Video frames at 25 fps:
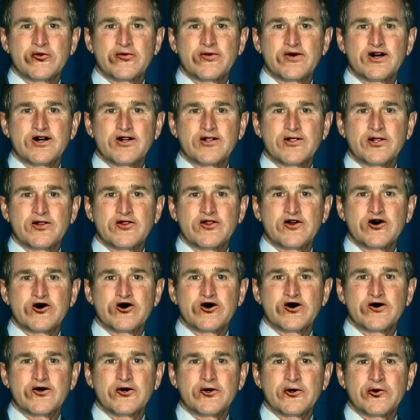on to the
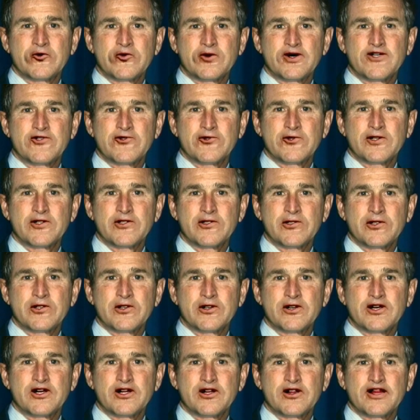harder questions,
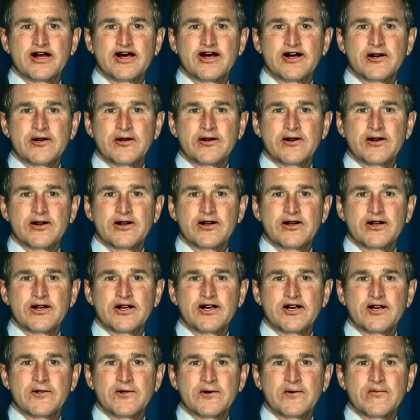like,
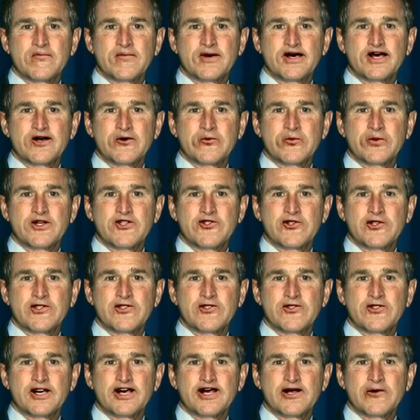is a manwich a
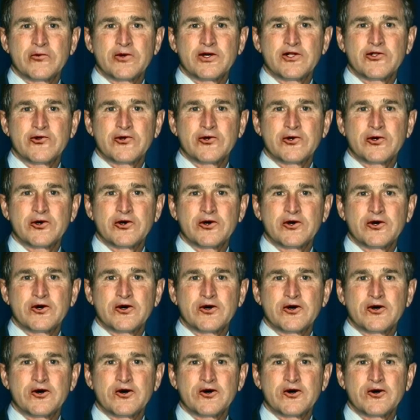sandwich?
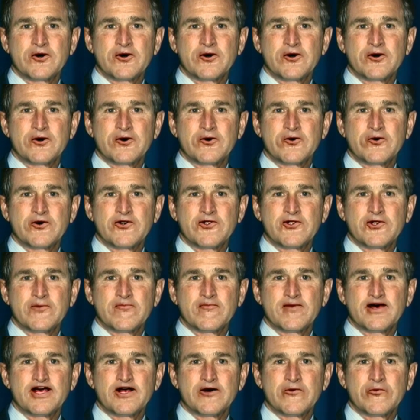Or is a
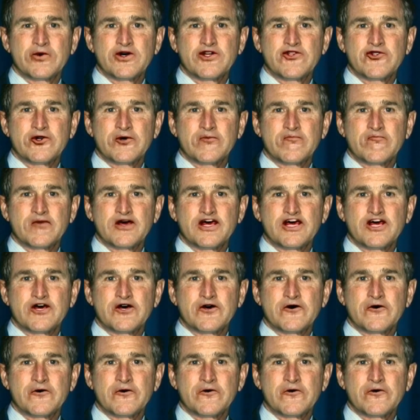manwich a meal?